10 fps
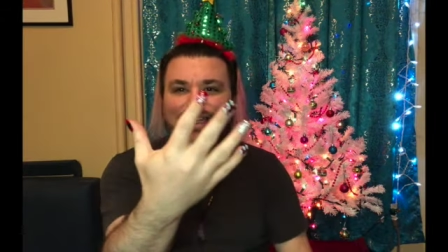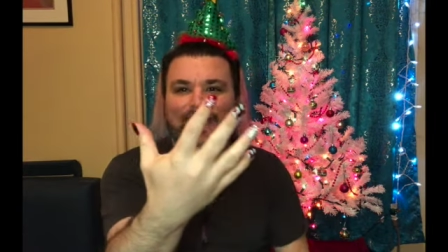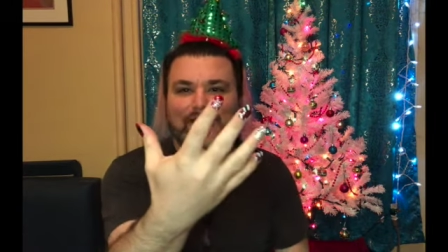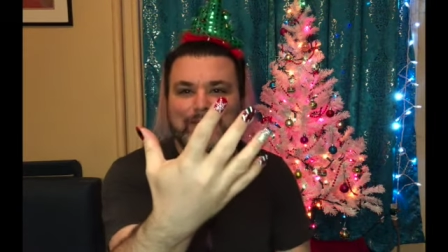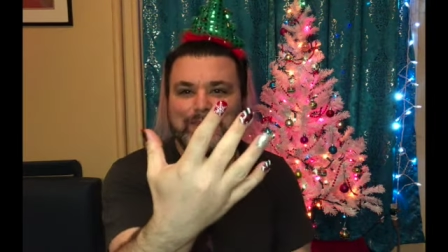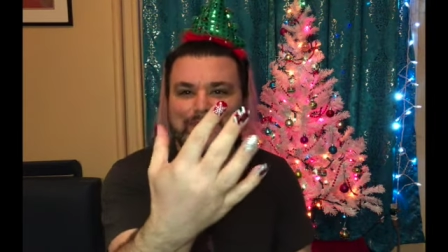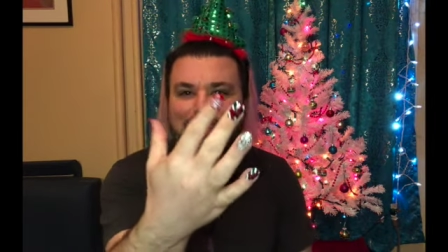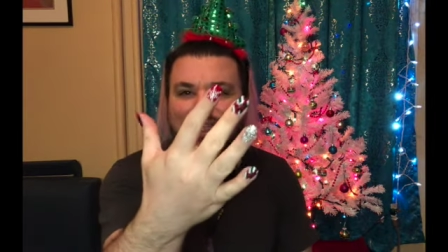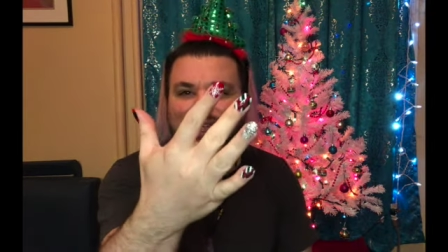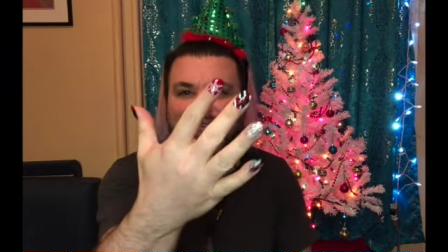um,
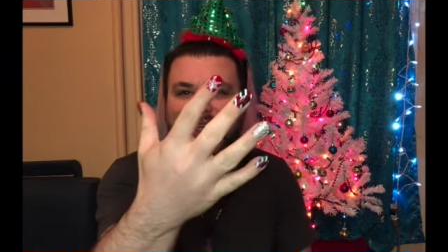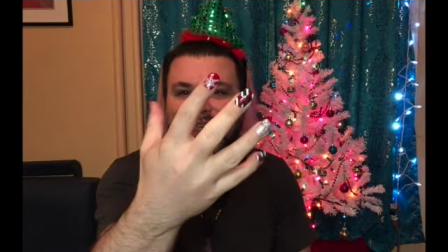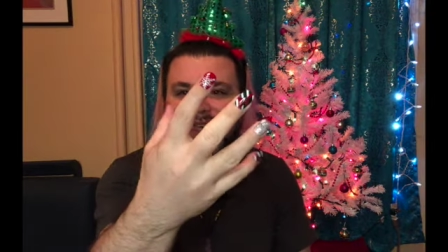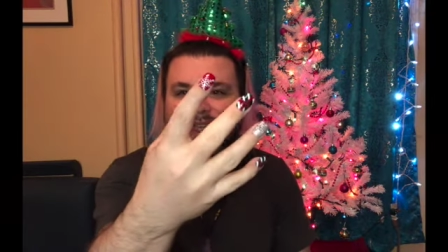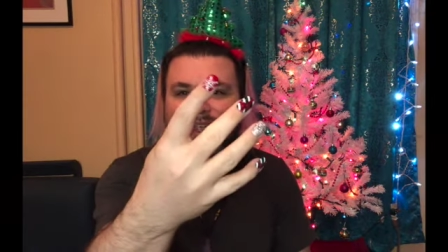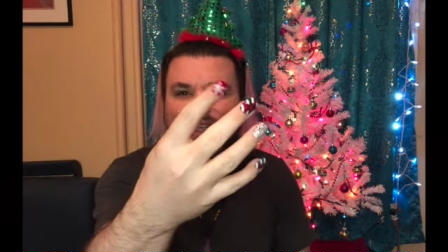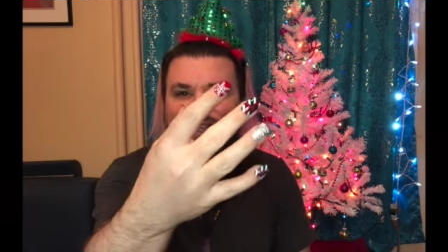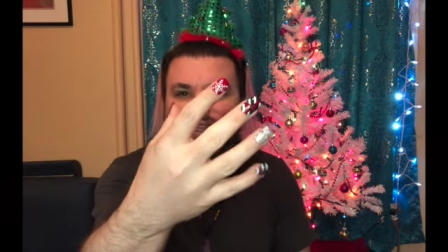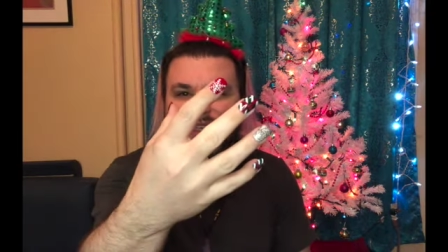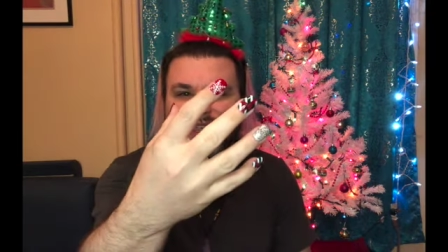
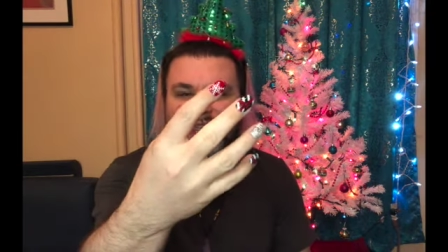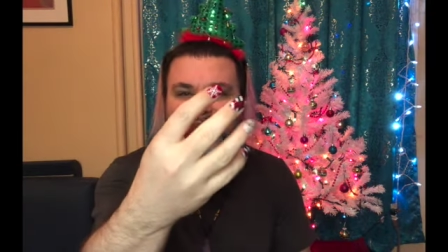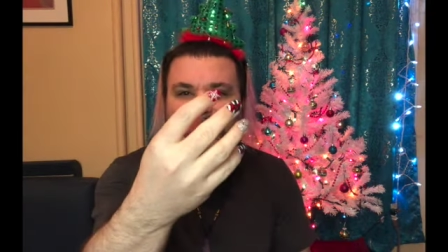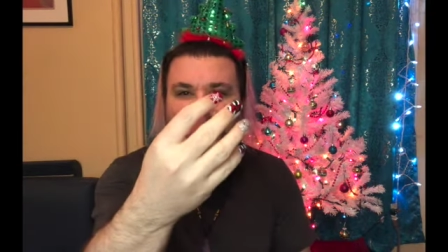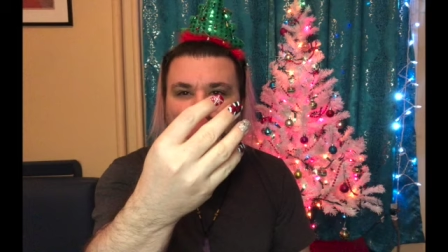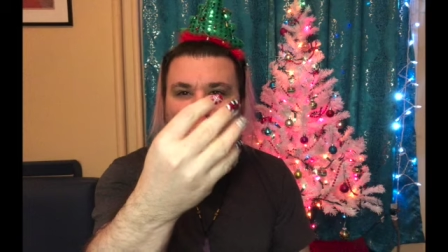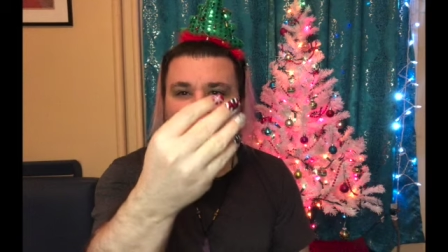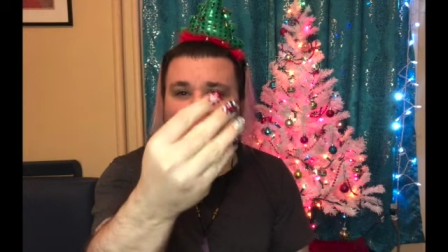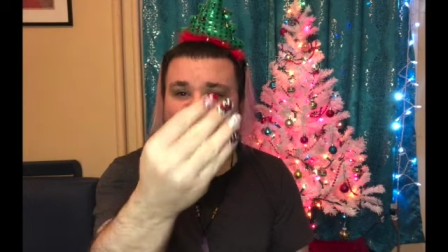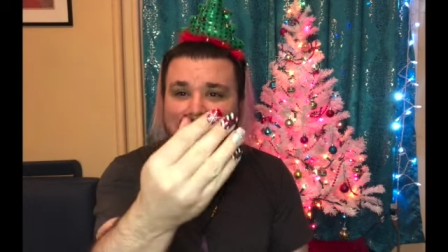I have
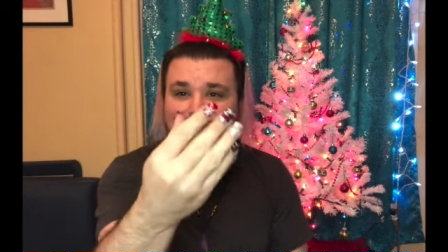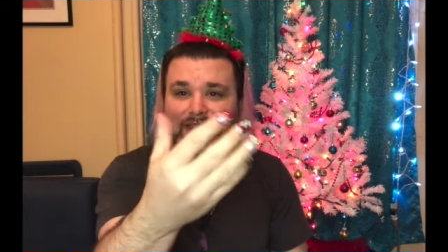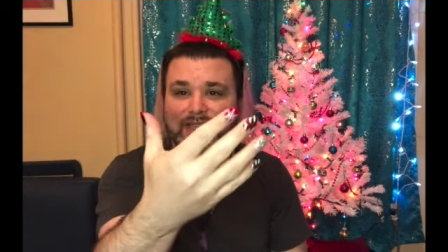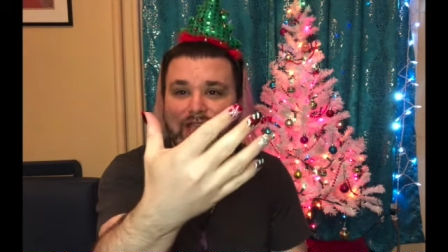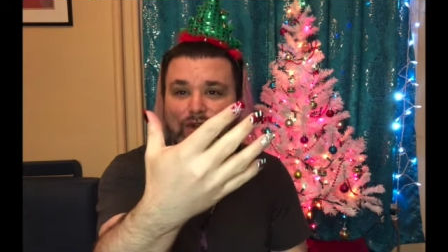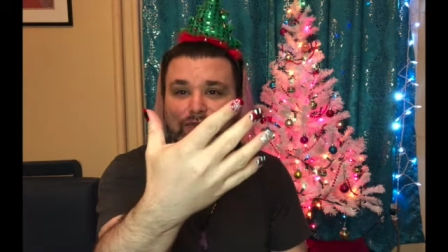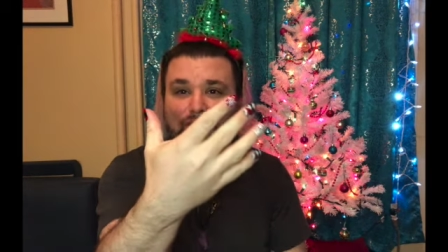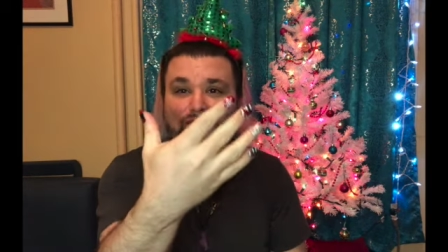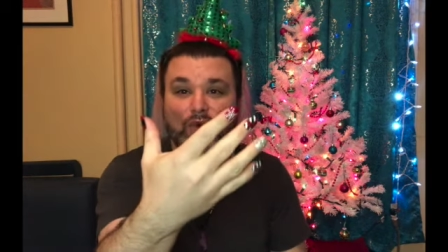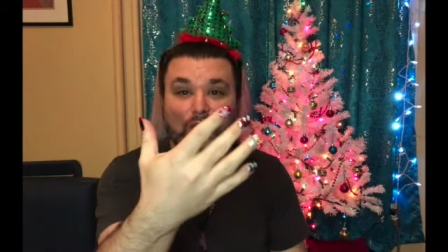had these on now for
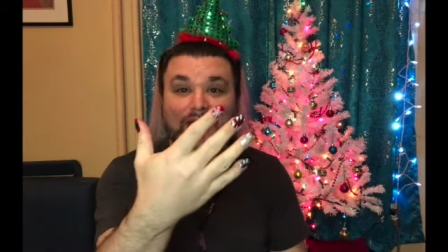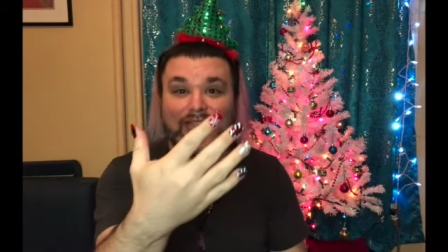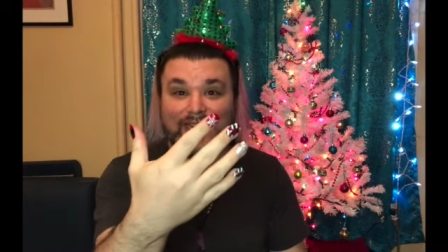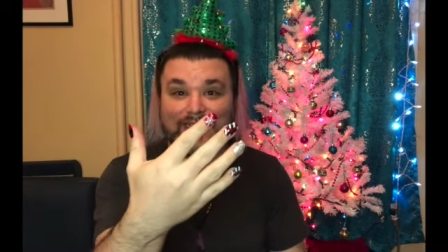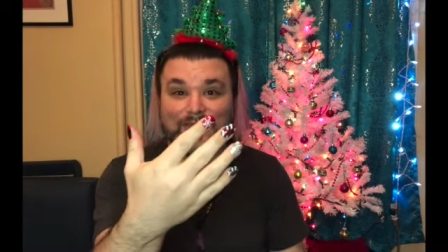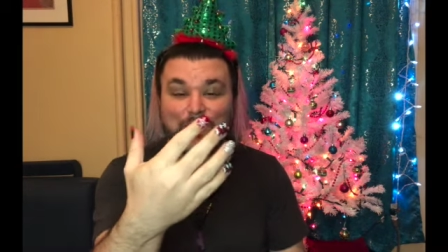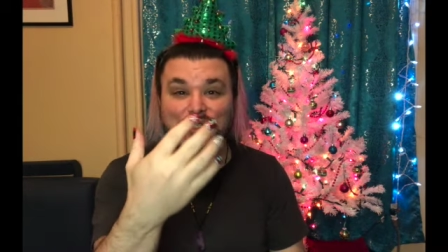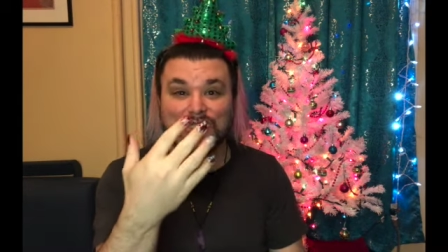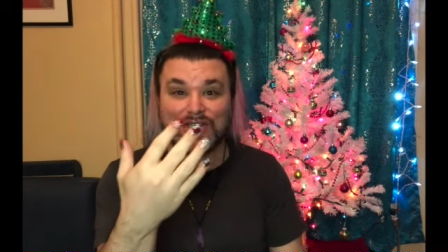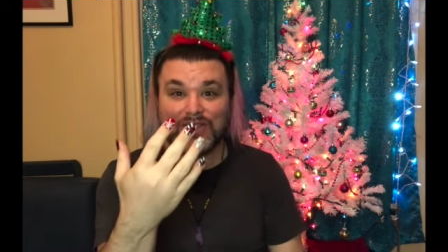four days, which
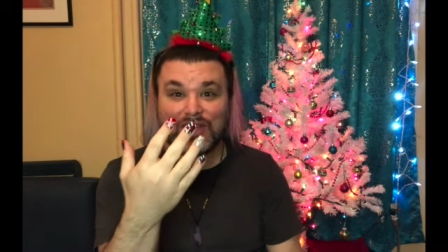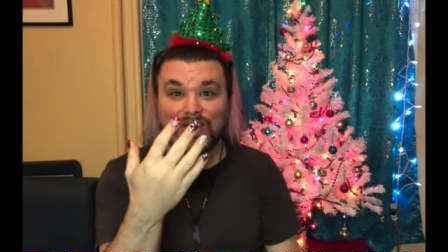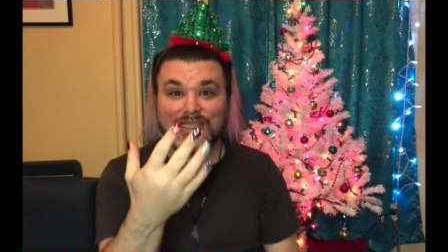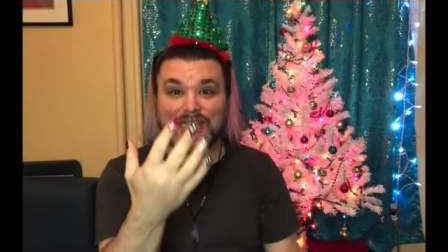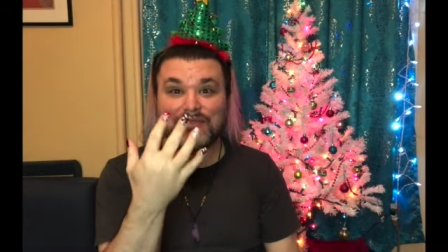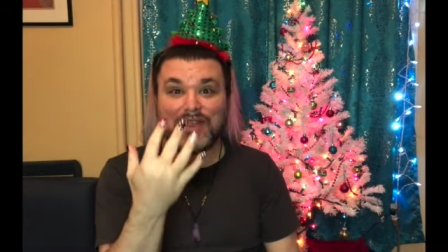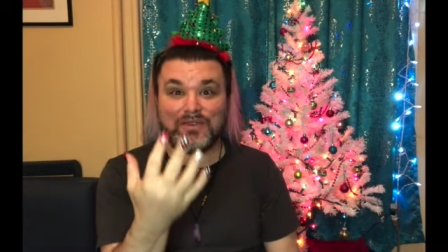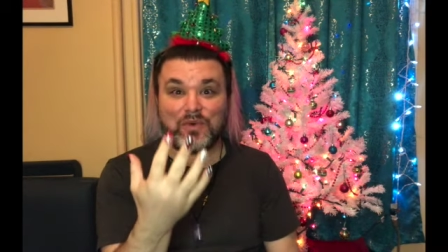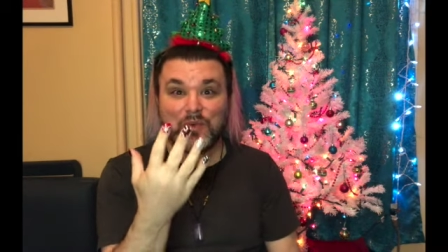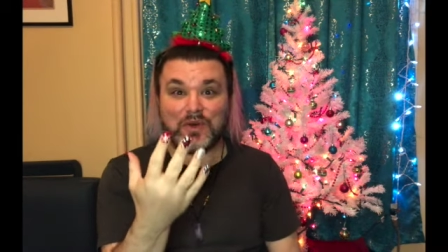is the longest I've
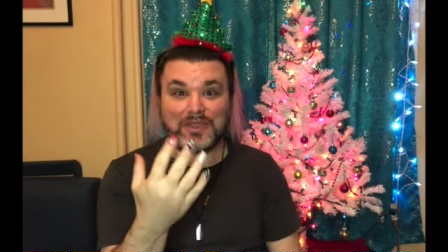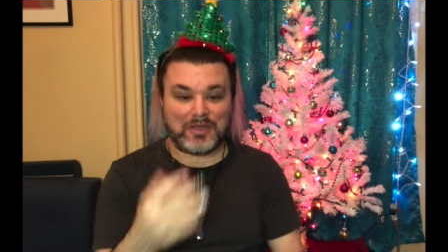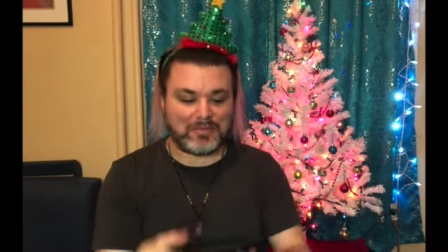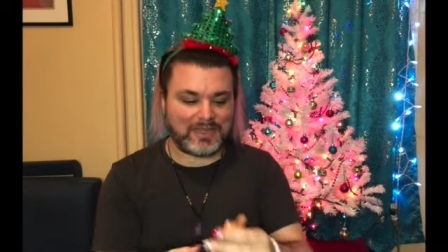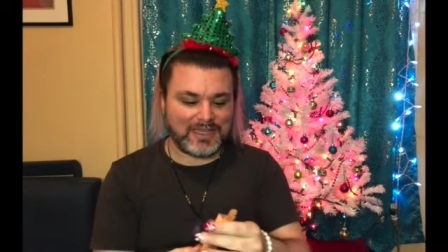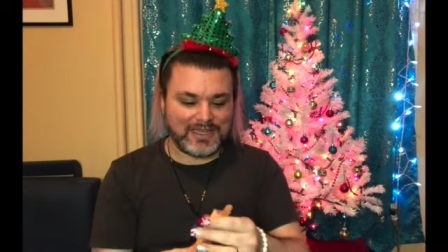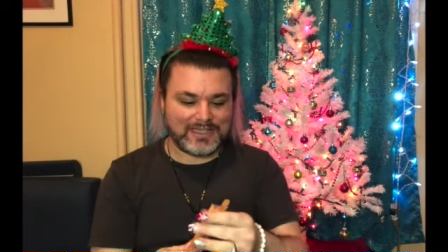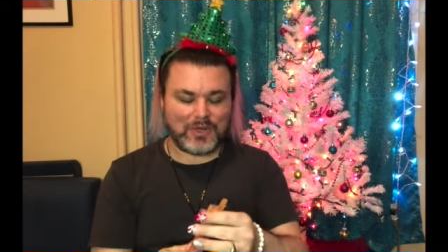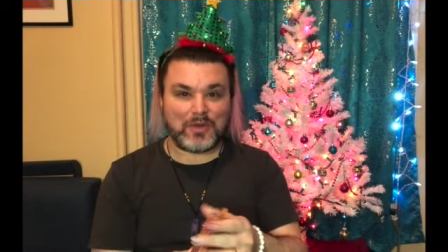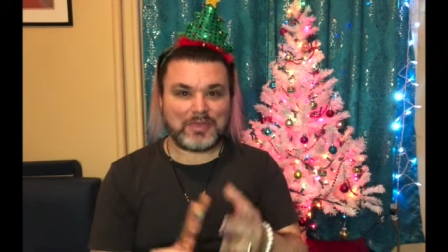ever worn them.
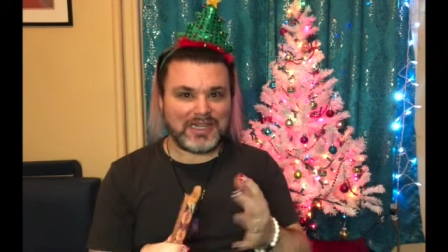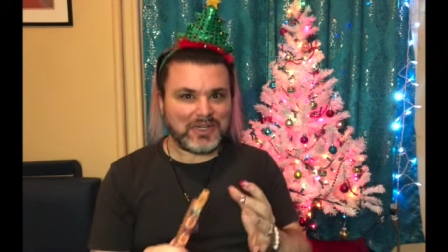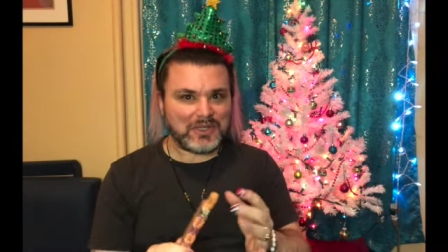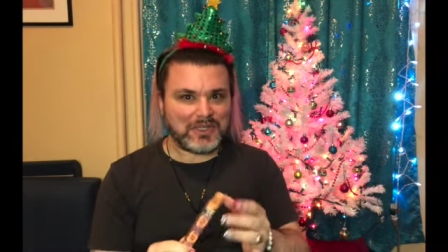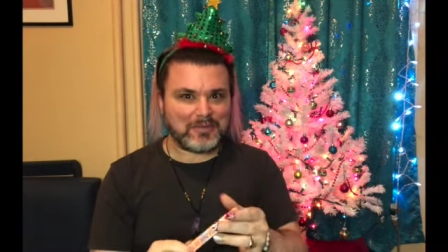So I'm getting a little